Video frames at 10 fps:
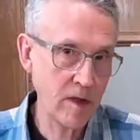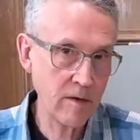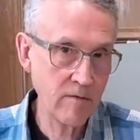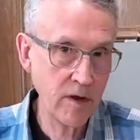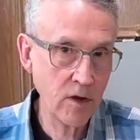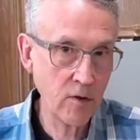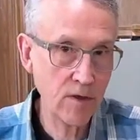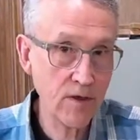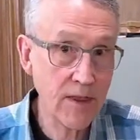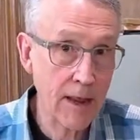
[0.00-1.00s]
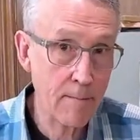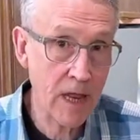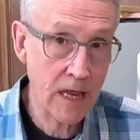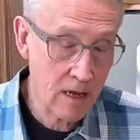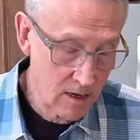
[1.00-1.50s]
of vinegar that they
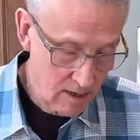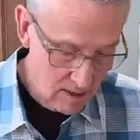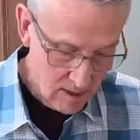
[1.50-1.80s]
make.